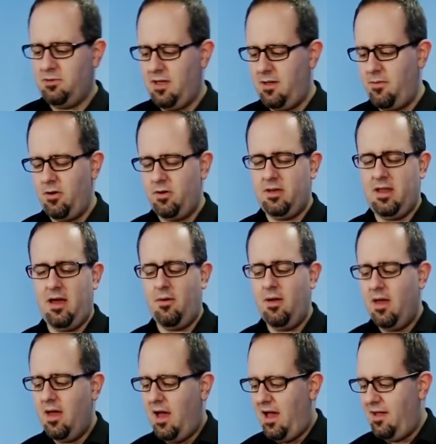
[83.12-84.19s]
play mode. Now,
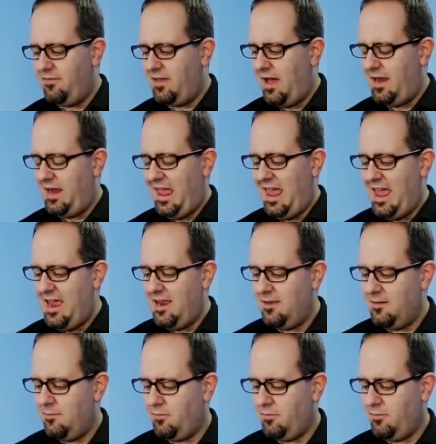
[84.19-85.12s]
I've got 8